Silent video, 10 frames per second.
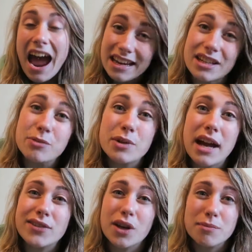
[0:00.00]
and I wouldn't
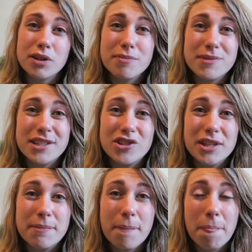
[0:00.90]
have time to come to the
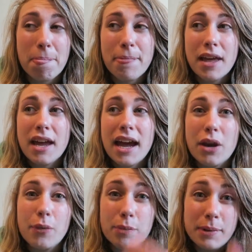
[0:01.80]
gym, and
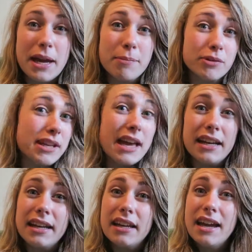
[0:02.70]
I wouldn't be able to
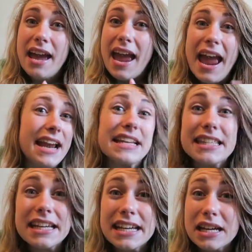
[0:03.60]
edit
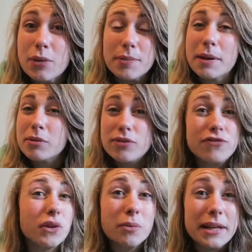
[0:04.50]
anything. I wouldn't be able to
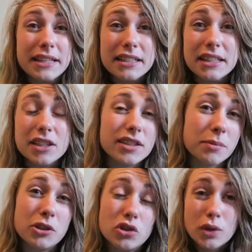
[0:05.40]
film anything because I'd
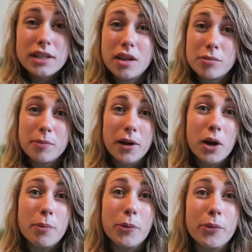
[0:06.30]
be stressed up to
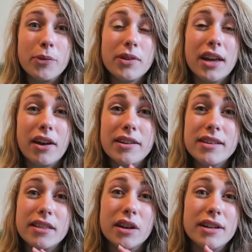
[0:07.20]
my eyeballs, and I
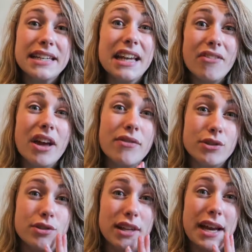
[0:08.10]
said that I'd never ever
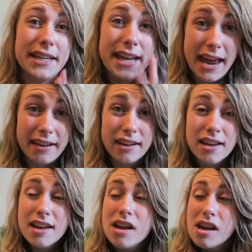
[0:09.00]
do that again.
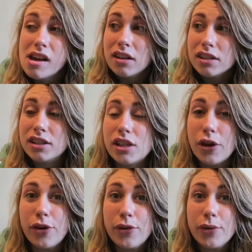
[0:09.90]

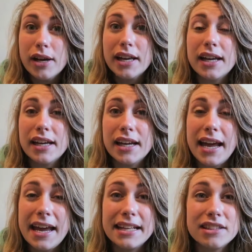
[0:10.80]
So
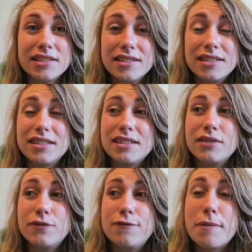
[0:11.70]
it's,
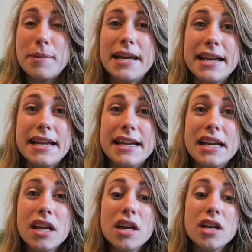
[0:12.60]
for
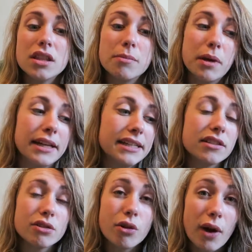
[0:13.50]
me, the money
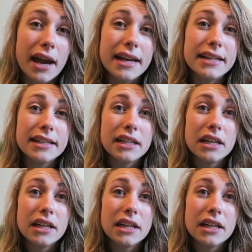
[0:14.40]
isn't great,